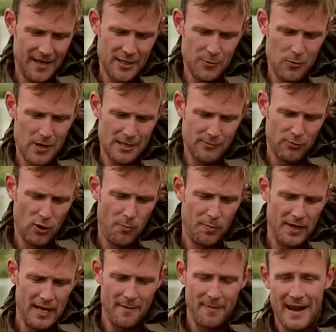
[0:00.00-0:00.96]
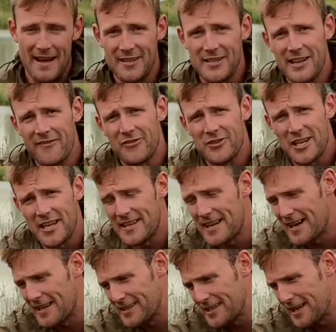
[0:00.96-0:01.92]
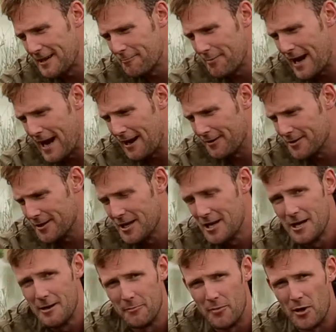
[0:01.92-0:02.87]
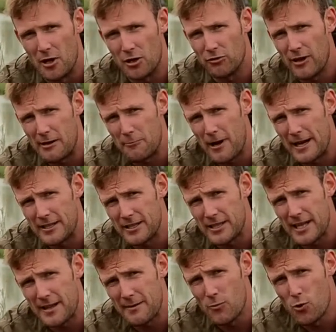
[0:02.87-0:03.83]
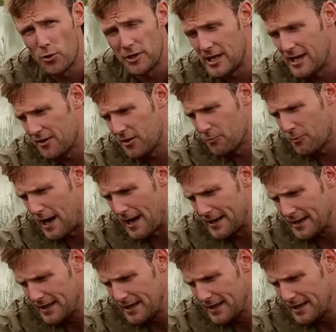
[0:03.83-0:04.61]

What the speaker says: This one's probably about 17, 18 pounds, but a great way to get the morning underway.